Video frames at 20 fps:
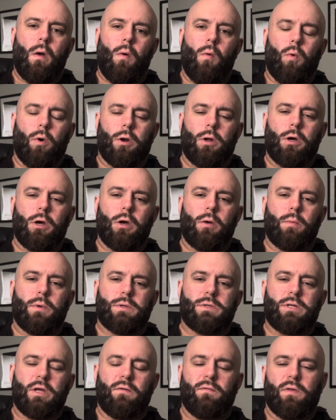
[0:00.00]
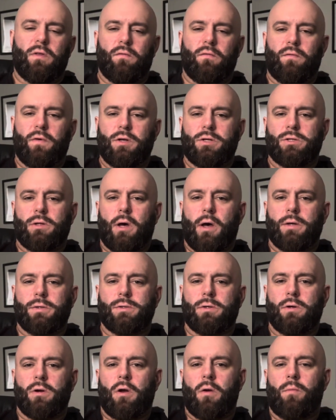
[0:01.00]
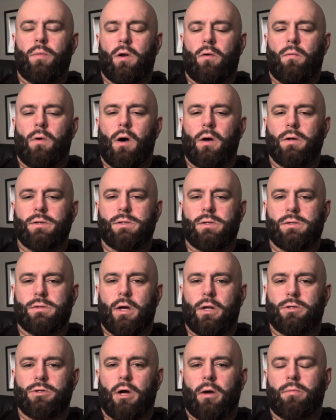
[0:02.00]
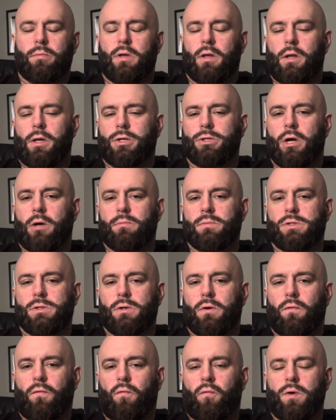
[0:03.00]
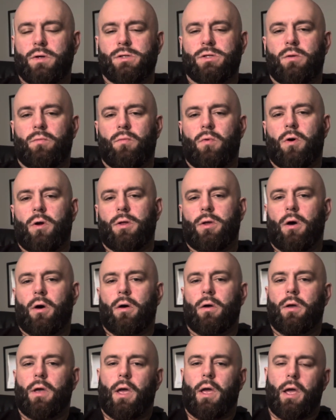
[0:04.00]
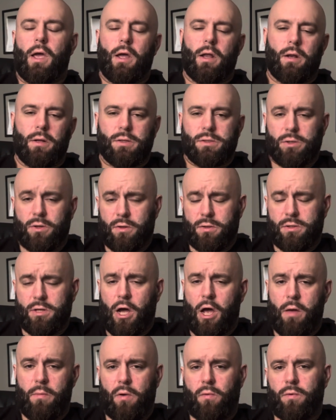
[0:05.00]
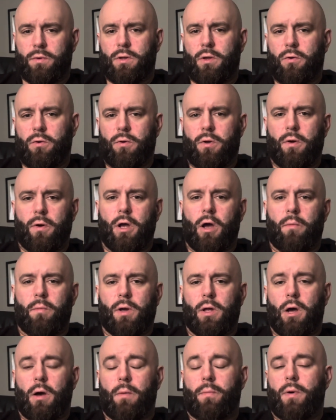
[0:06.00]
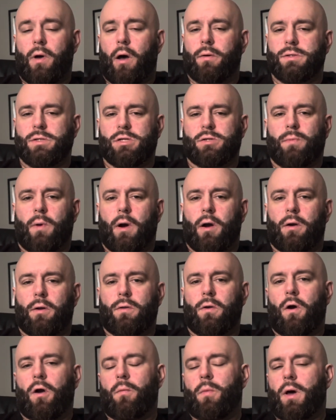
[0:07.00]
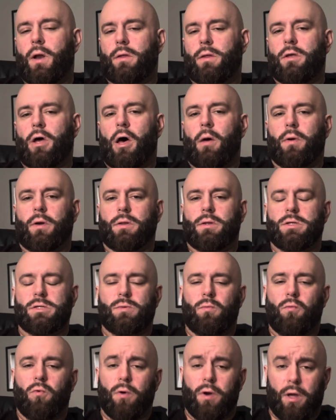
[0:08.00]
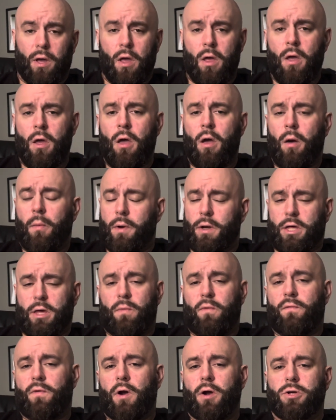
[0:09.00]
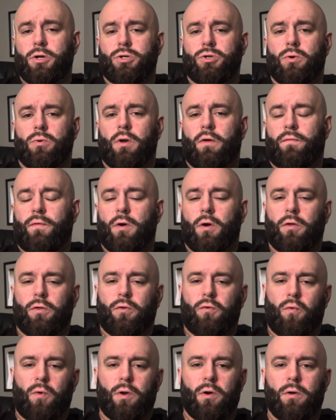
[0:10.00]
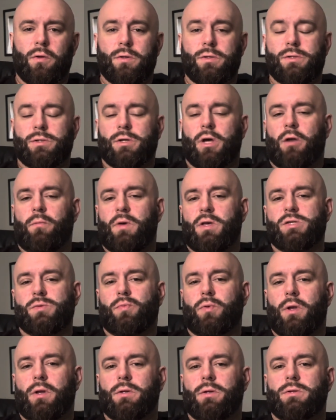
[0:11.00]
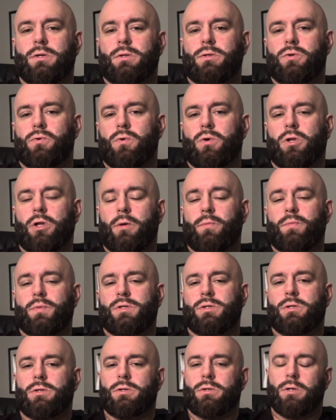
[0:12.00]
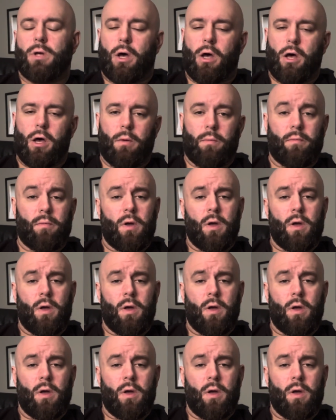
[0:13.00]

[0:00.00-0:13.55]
What up, Steven the Visualizer? Been a while since I dropped any gems of wisdom on y'all, and it's good timing with the new year coming up. I was inspired to talk about a topic this morning. I'm going to keep it very short. If you're on Twitter, this is going to be split into two clips. The